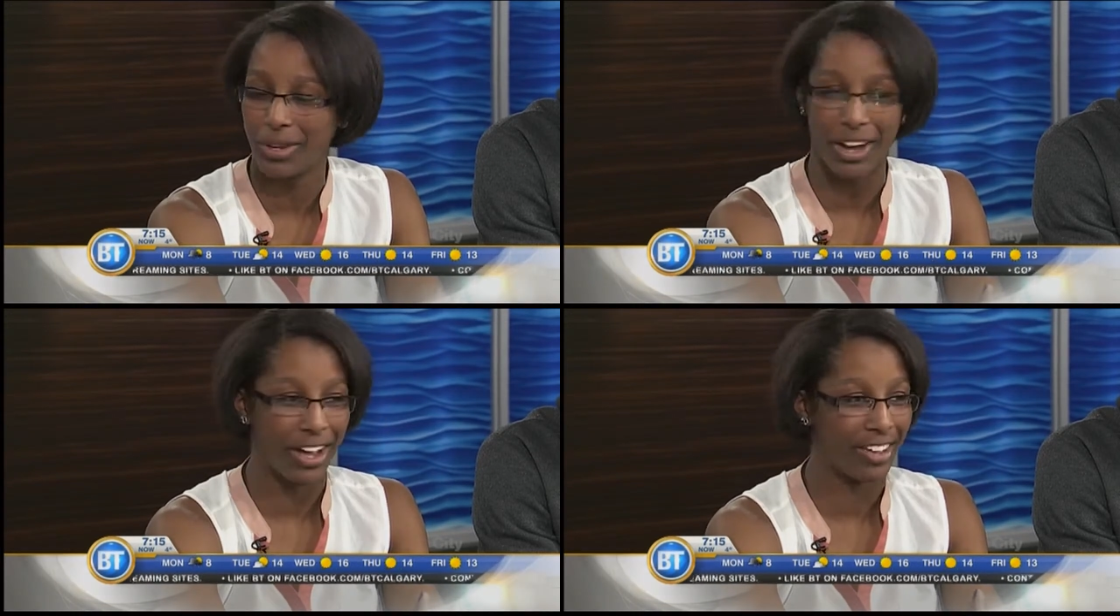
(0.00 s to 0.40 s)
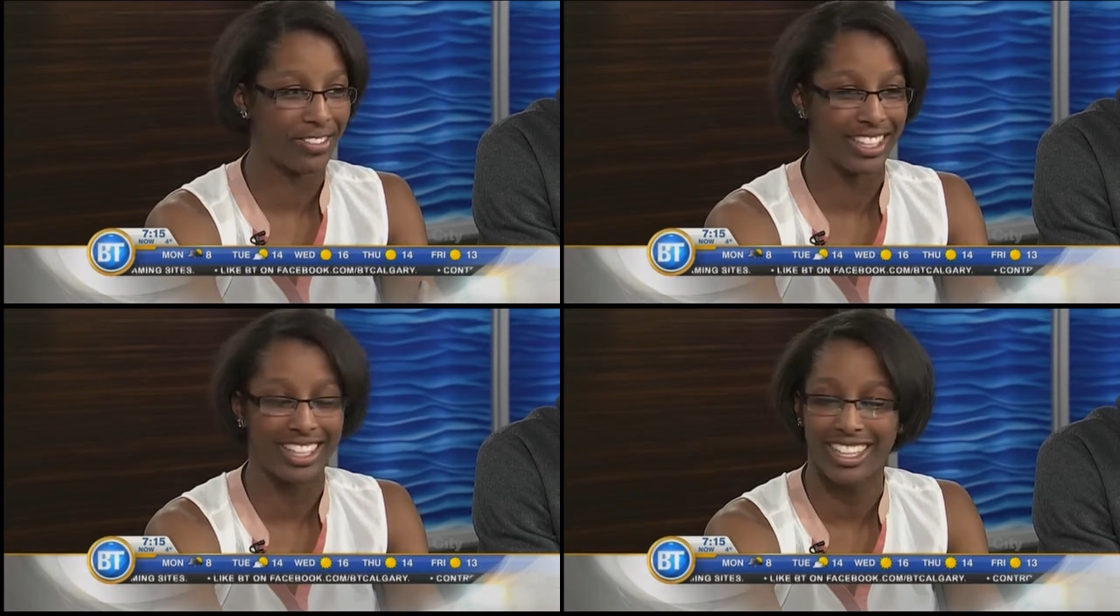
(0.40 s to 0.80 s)
I mean, we all
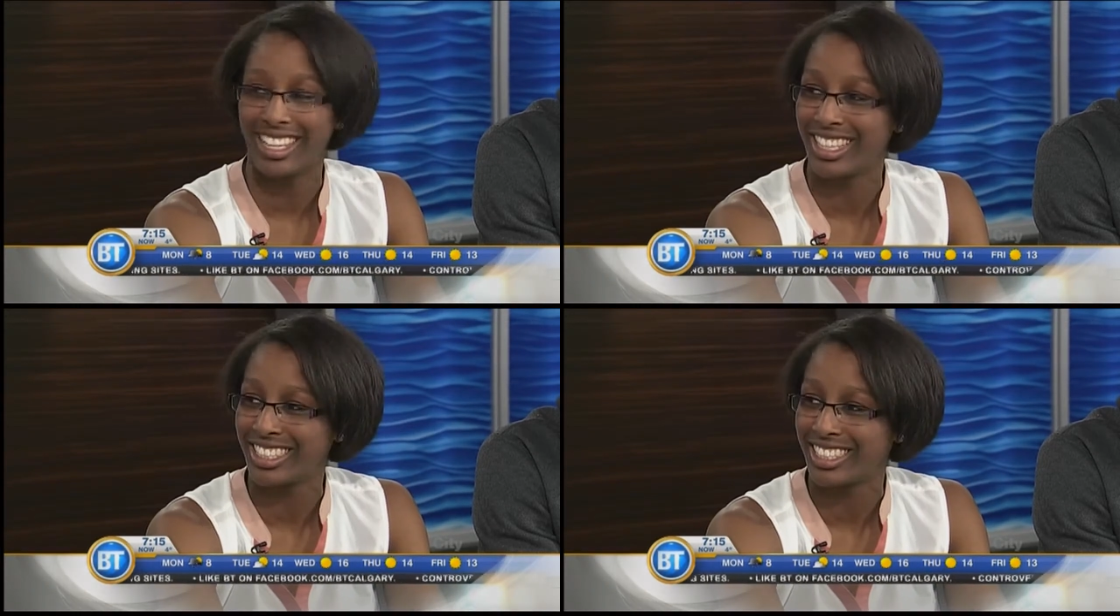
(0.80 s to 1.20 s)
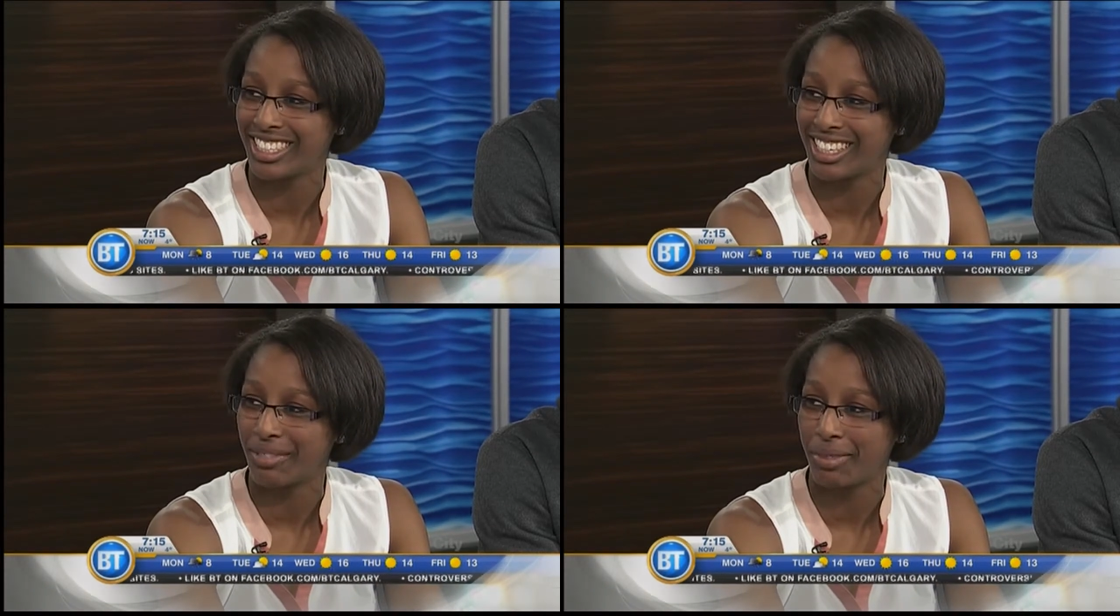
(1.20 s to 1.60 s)
have the itch
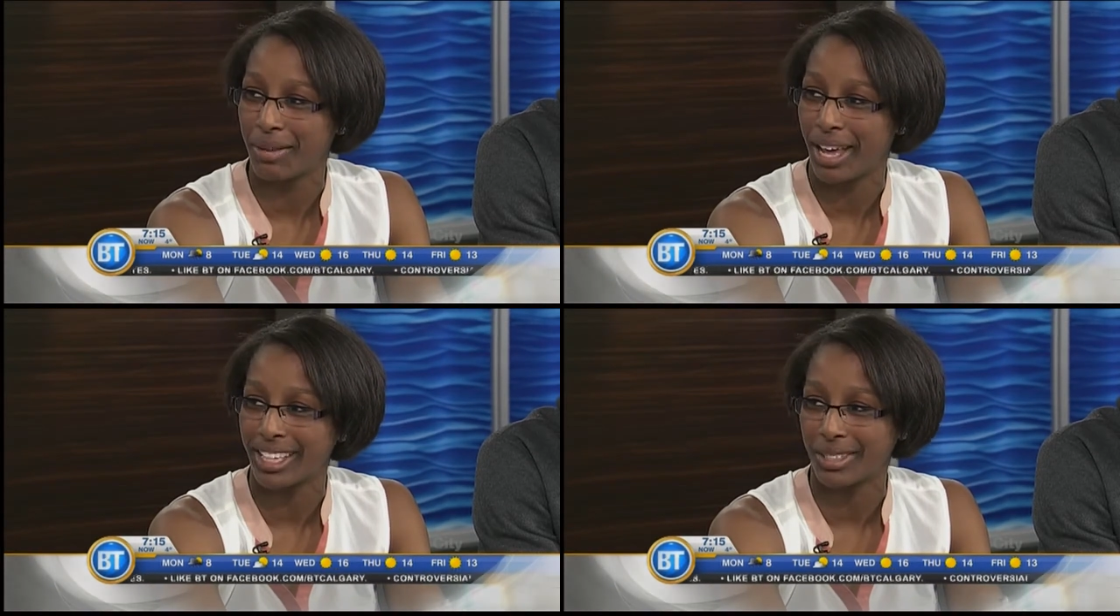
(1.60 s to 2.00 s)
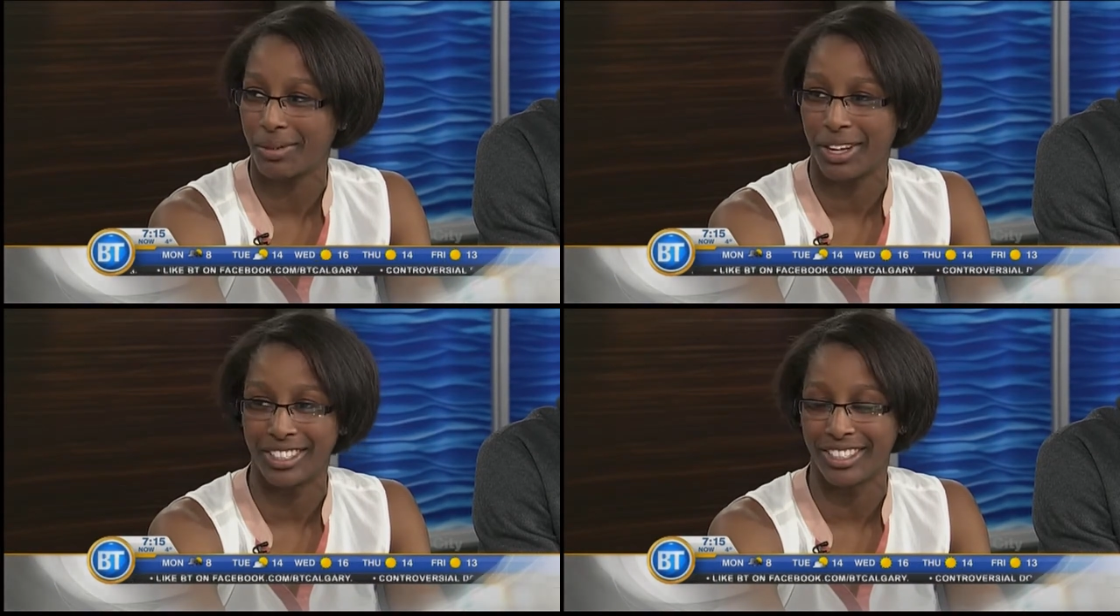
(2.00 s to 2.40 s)
to play
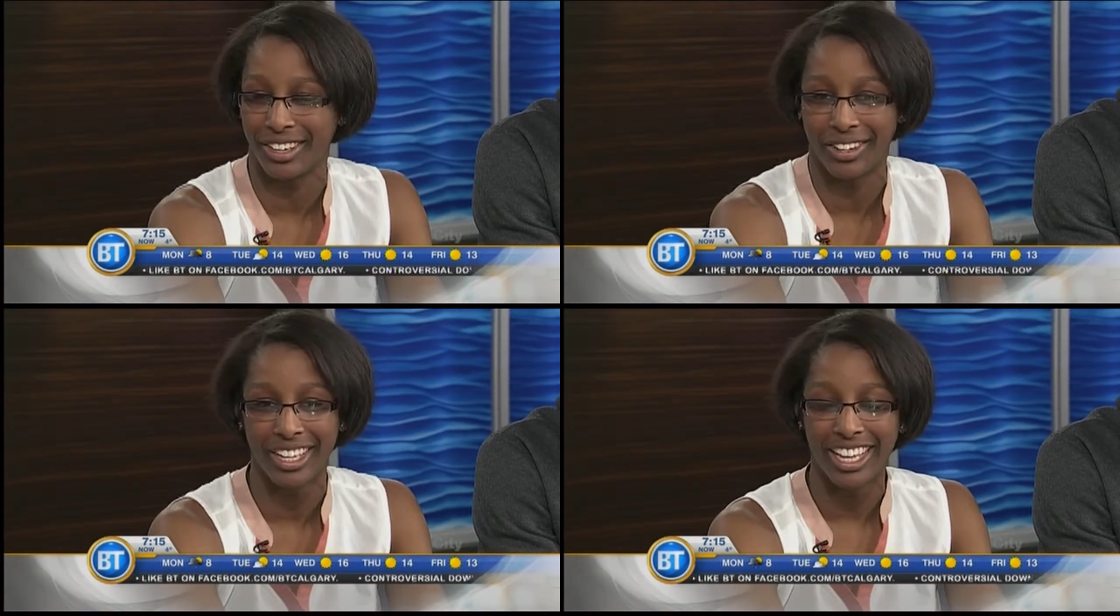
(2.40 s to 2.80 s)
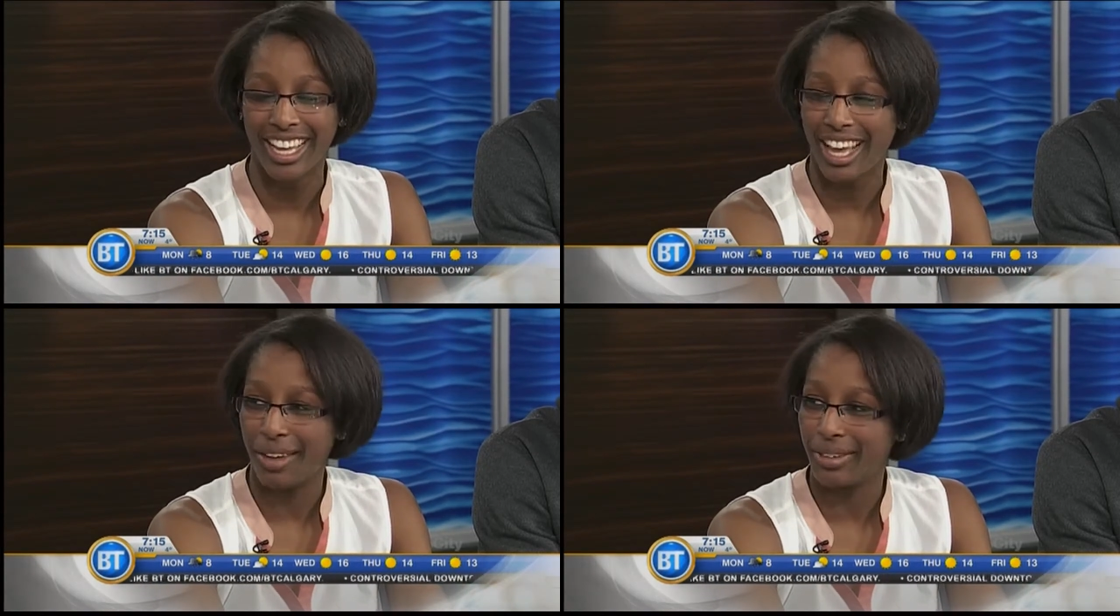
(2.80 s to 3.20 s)
basketball, so
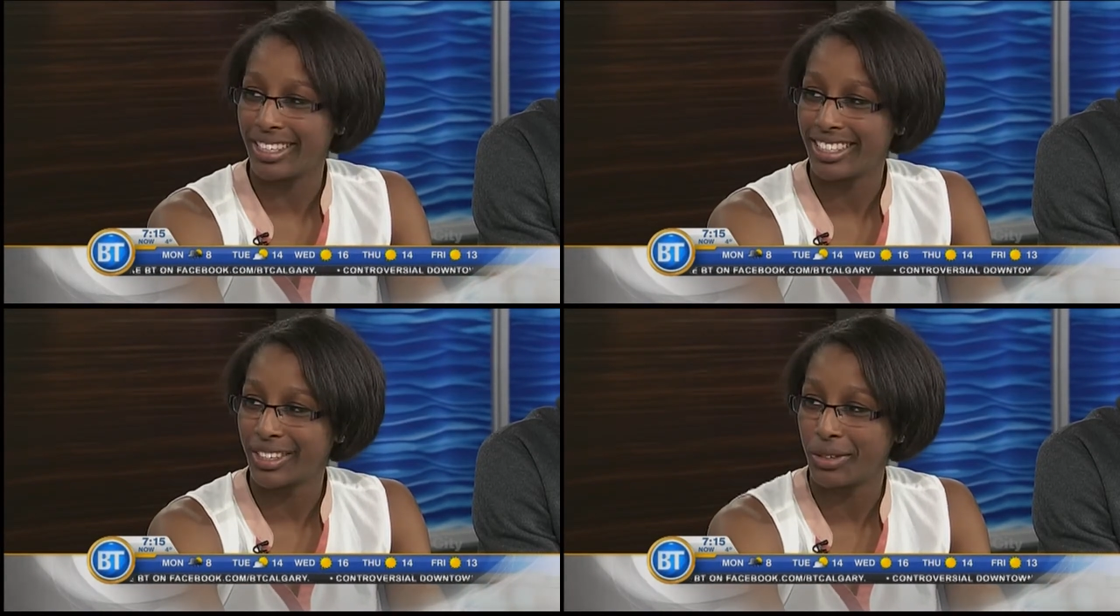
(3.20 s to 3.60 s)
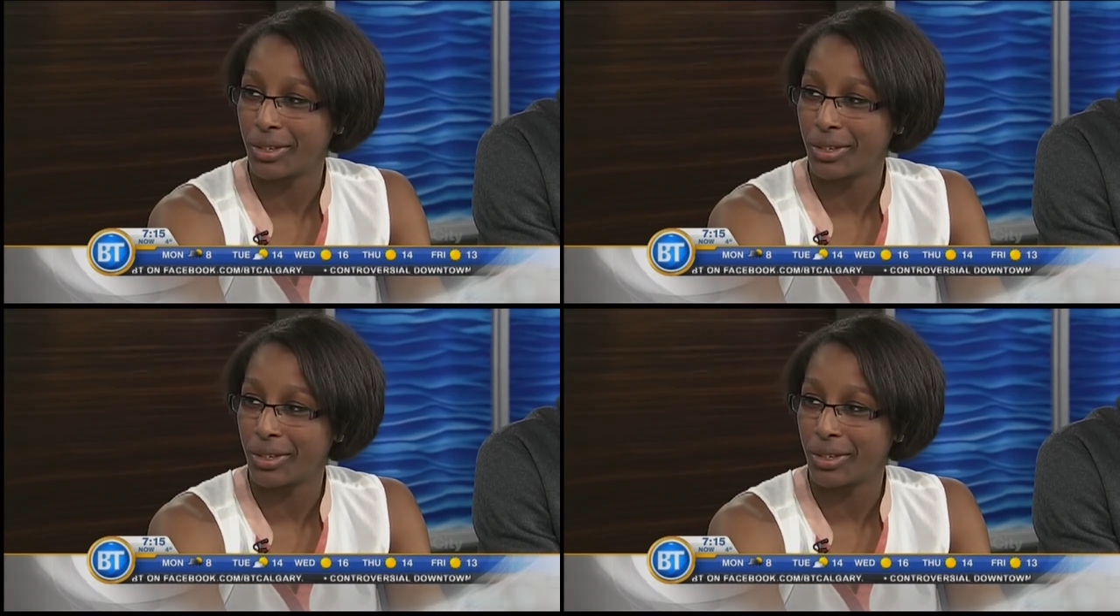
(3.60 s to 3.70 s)
I mean,